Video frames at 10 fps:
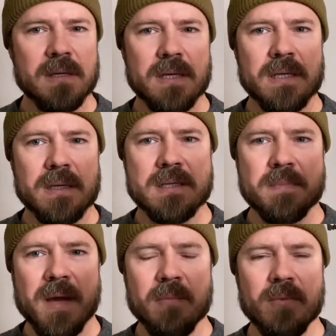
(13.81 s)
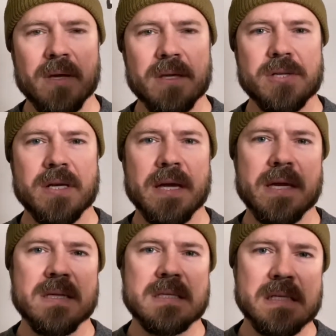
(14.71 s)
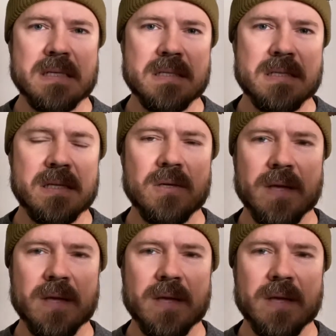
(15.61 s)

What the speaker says: and this pipe wrench has a steel